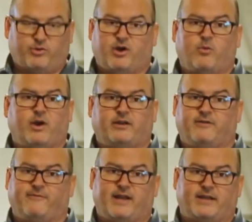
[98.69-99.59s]
we don't want
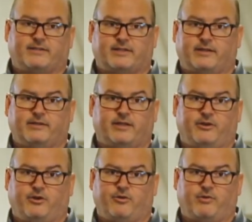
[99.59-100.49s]
your fans to
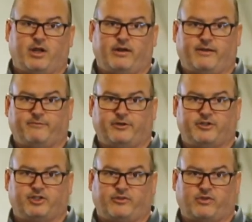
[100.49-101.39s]
continue to run after you
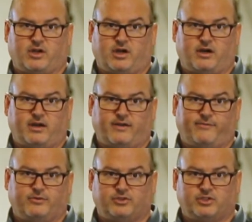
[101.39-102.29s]
shut the car
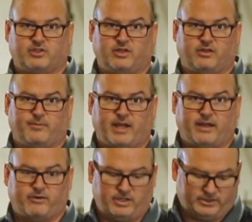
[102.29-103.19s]
off, or it'll just kill the battery.